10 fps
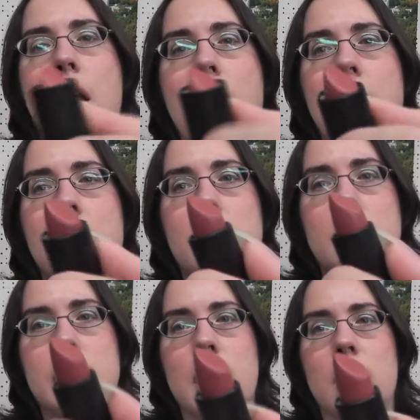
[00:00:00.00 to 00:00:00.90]
and
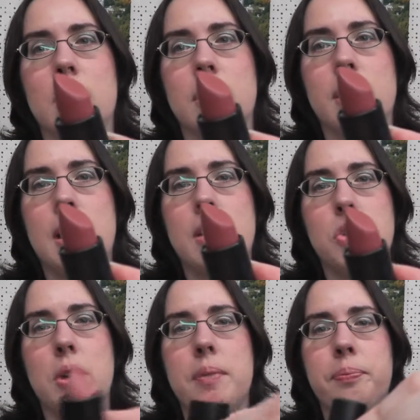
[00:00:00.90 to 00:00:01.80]
it's a color that I
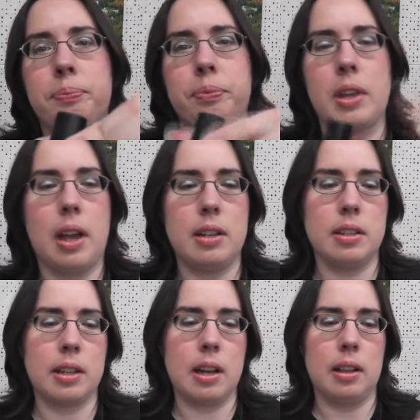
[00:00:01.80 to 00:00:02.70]
enjoy. I
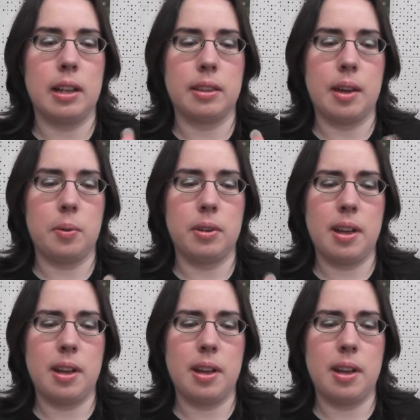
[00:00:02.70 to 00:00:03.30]
did kind of like that one.